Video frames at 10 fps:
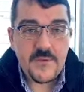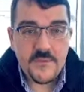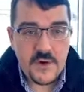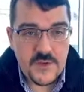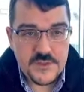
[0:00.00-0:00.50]

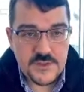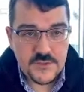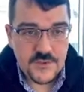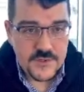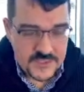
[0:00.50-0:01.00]
we're also
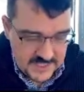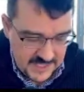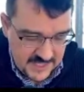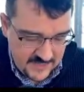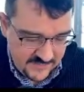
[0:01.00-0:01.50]
going to
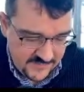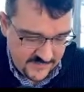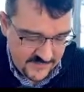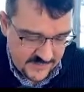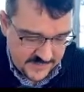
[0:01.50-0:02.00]
have
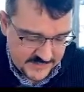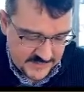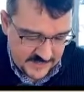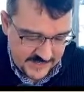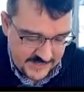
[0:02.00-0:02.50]
things
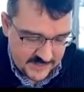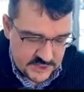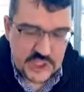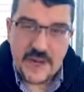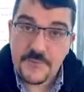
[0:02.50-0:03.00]
like
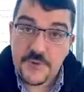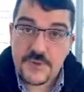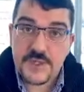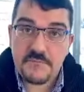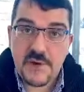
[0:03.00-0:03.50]

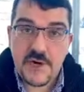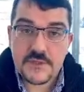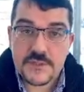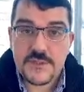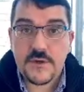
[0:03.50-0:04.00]
chapters and
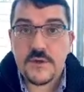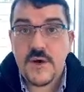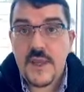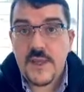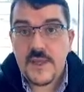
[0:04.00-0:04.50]
parts. So
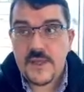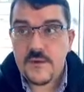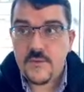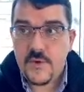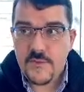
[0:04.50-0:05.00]

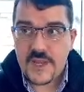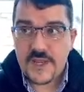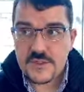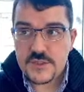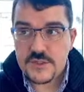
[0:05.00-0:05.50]
when we
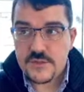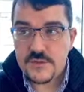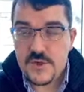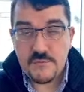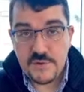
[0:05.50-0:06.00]
get
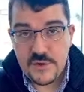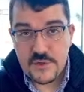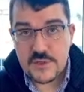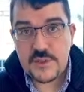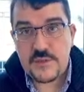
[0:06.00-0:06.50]
to a
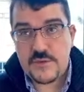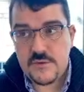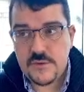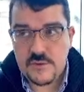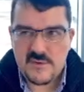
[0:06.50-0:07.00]
book
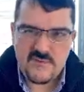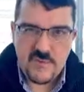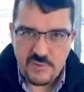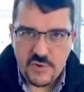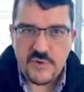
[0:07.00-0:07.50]
or a
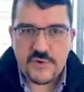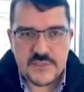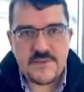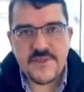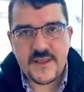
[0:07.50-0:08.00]
report or
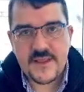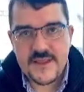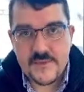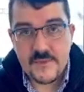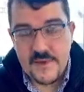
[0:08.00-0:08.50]
something like
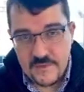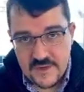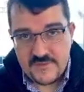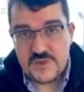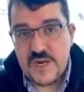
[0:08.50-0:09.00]
that, we might want to
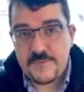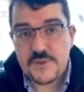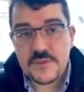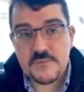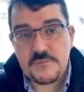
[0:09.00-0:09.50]
have
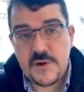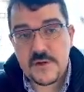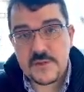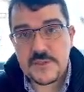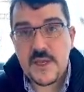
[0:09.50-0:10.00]
chapters and parts,